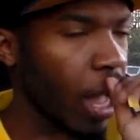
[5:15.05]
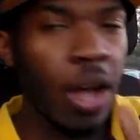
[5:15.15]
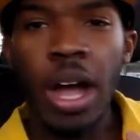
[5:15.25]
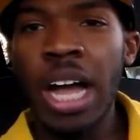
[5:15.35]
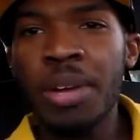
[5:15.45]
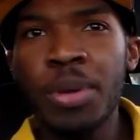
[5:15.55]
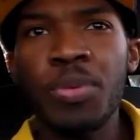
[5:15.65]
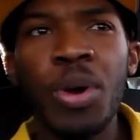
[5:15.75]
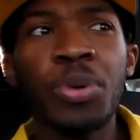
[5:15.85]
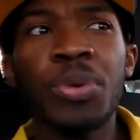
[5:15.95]
I could
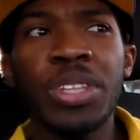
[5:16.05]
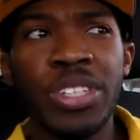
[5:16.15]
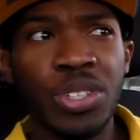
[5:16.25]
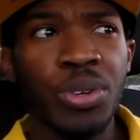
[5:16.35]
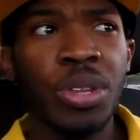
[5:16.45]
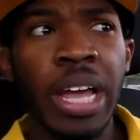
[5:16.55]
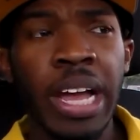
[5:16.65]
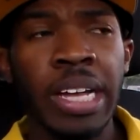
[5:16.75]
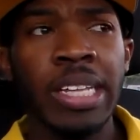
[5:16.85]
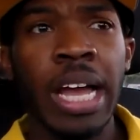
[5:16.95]
be wrong with this girl
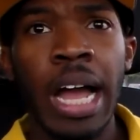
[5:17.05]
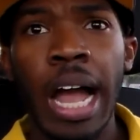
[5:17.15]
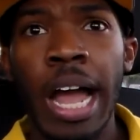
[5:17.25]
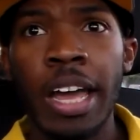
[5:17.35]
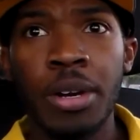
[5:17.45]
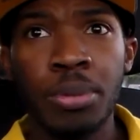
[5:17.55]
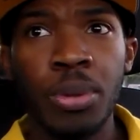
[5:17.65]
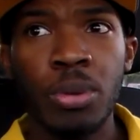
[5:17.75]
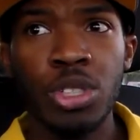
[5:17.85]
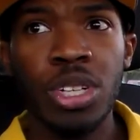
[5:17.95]
that I had
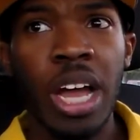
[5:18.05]
approached.